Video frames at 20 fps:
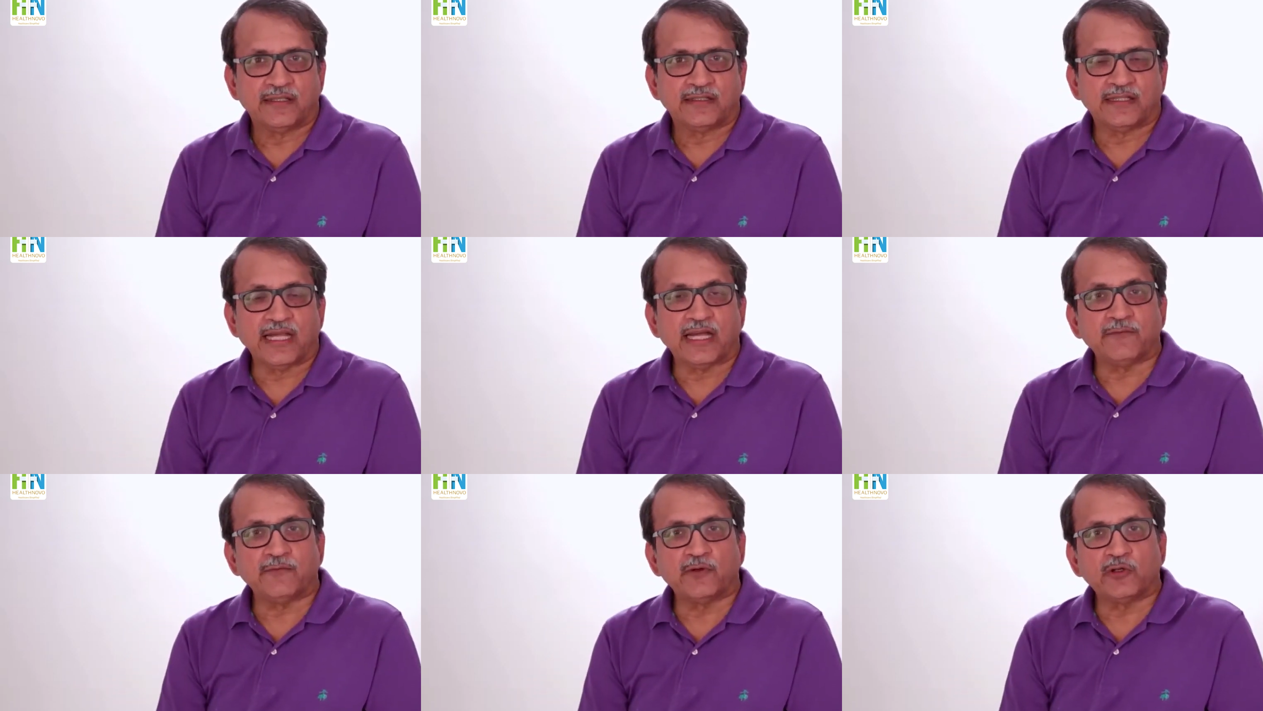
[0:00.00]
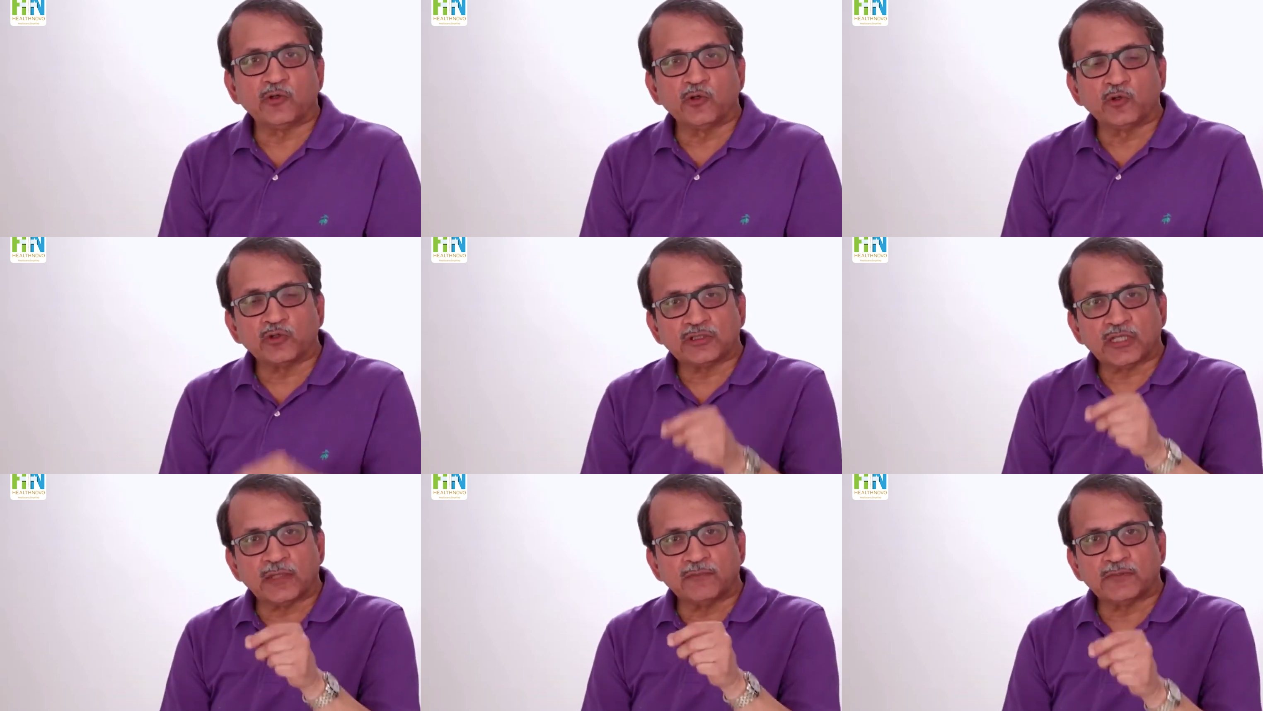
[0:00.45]
then we
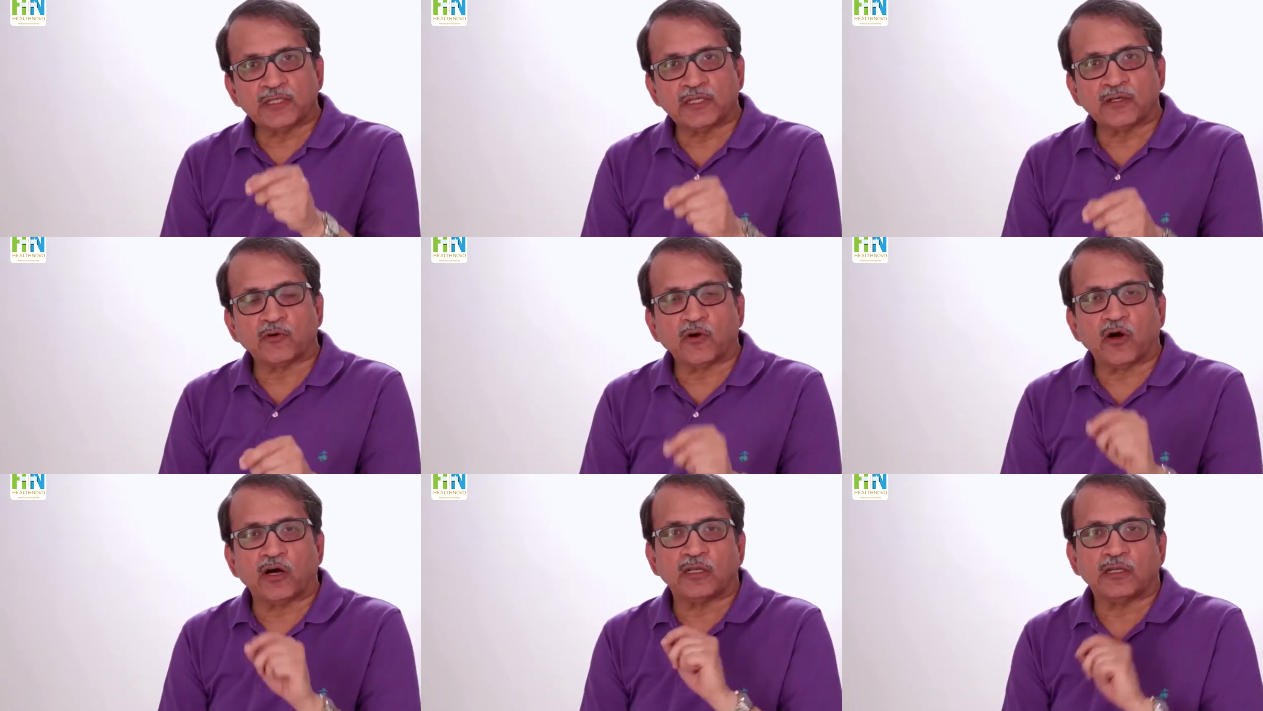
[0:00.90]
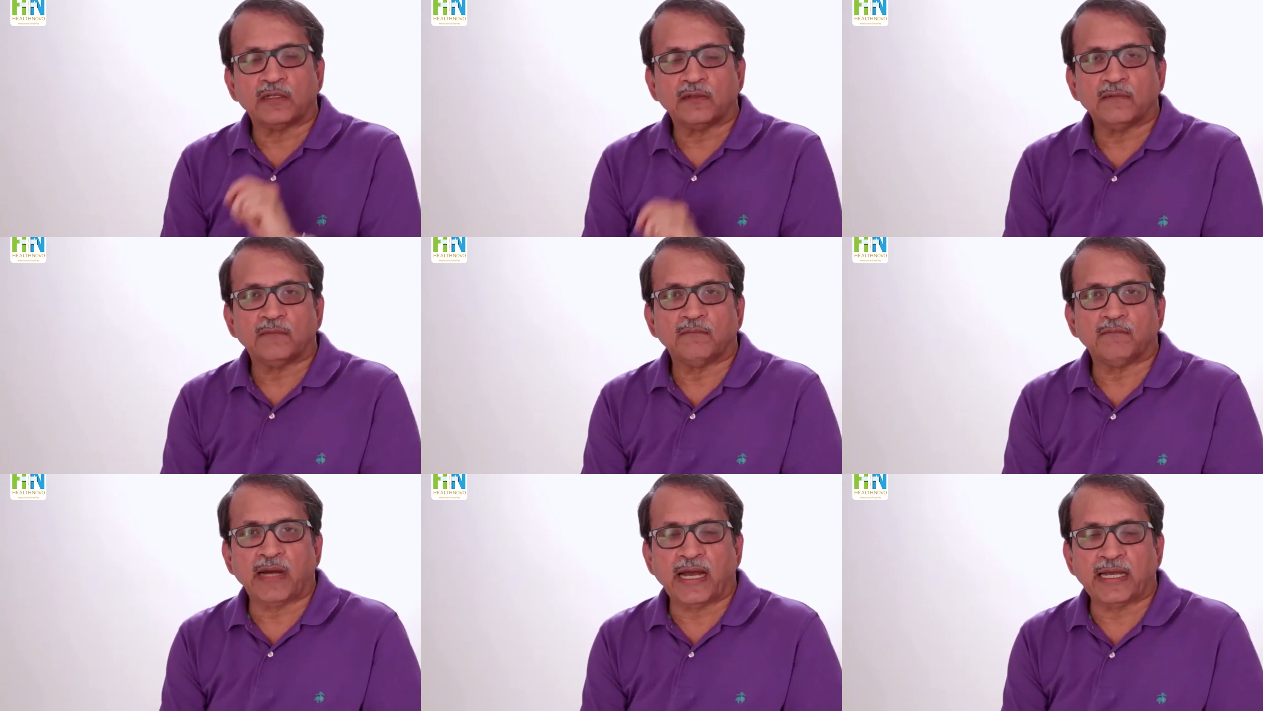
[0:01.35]
do something called
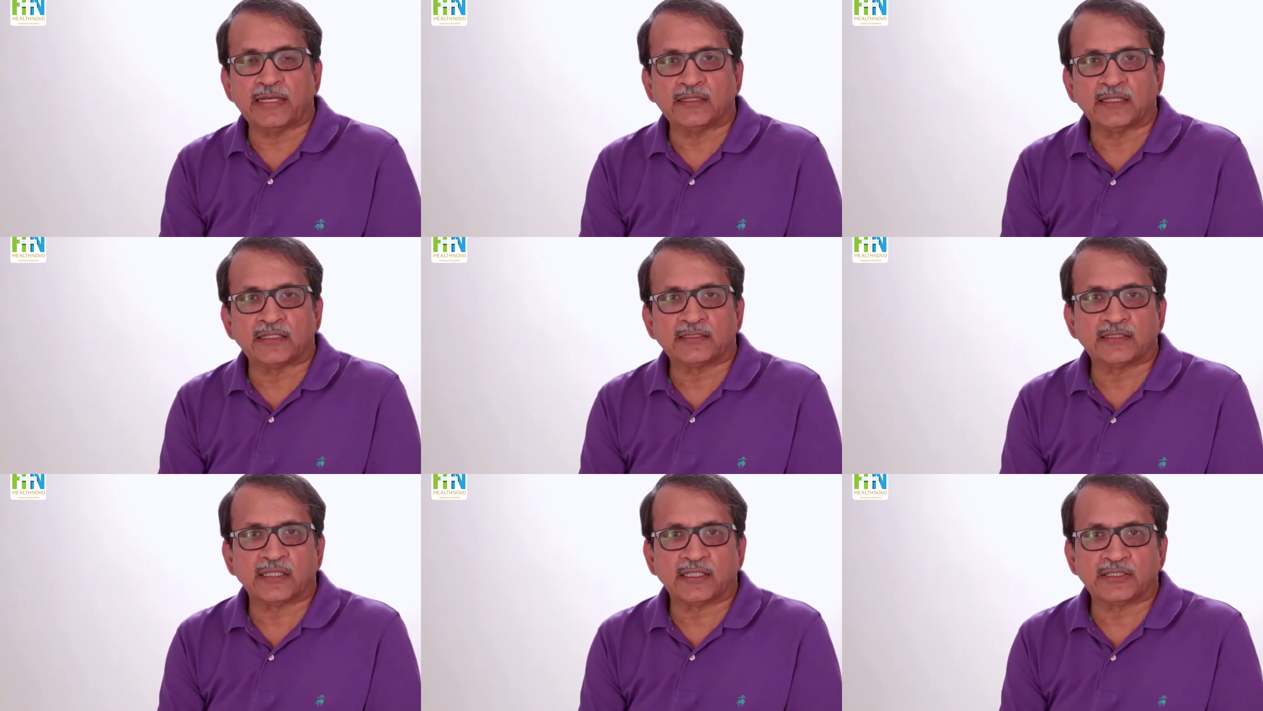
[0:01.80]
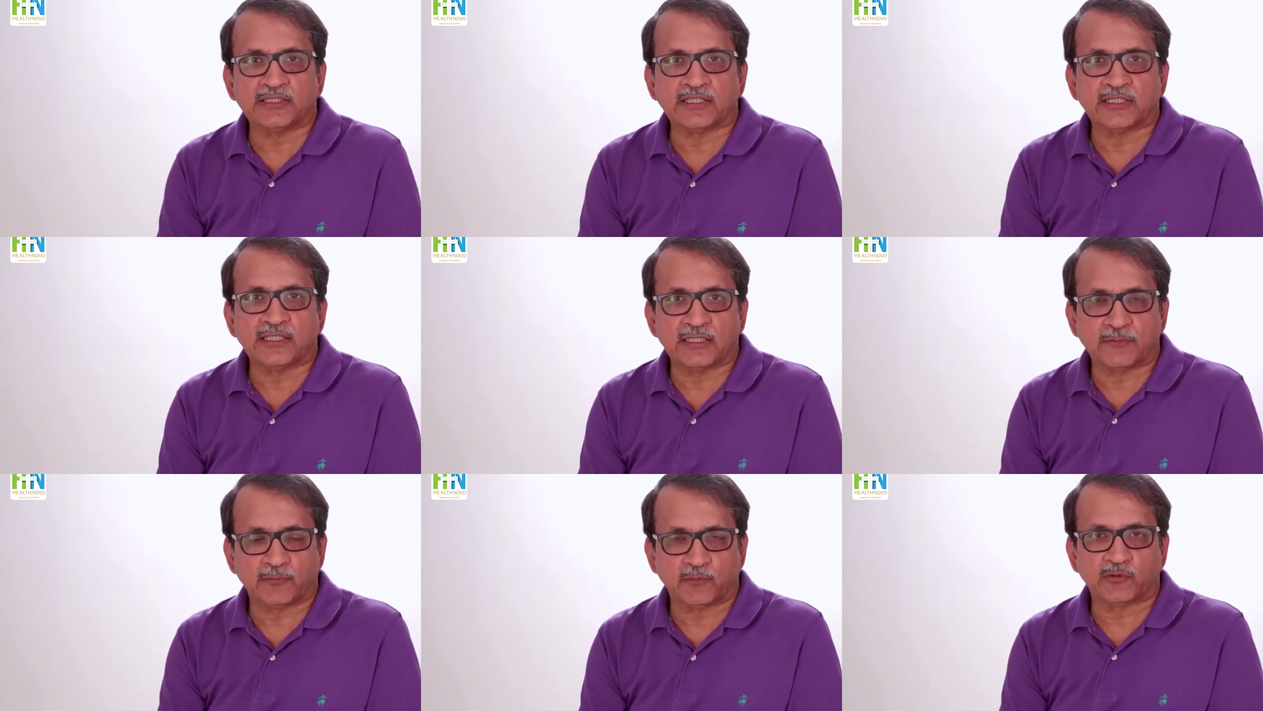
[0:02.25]
minor
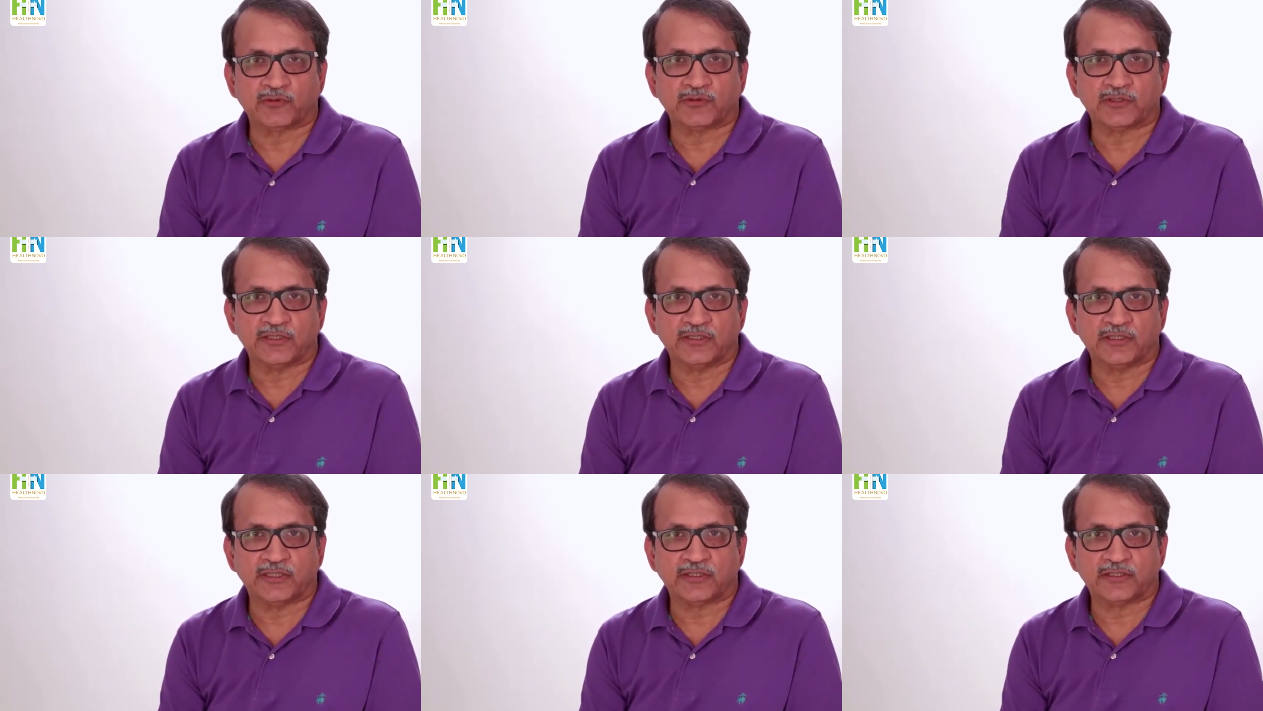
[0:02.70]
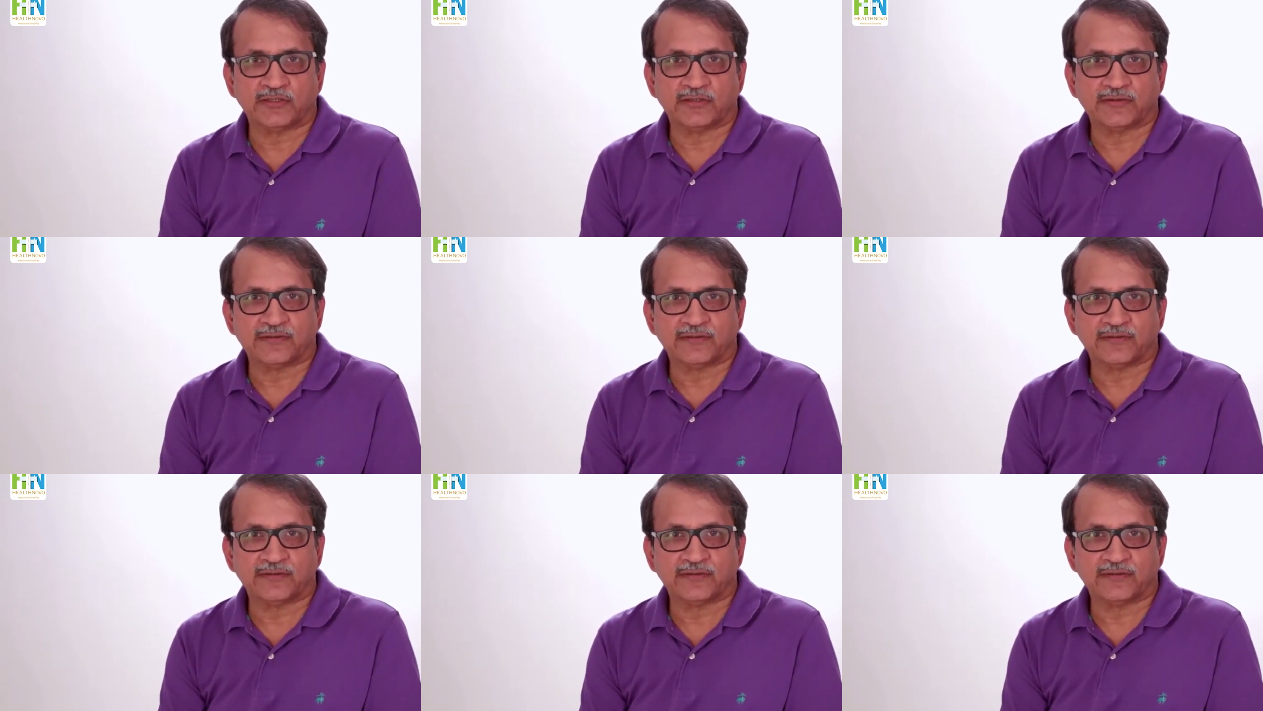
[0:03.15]
surgical procedure.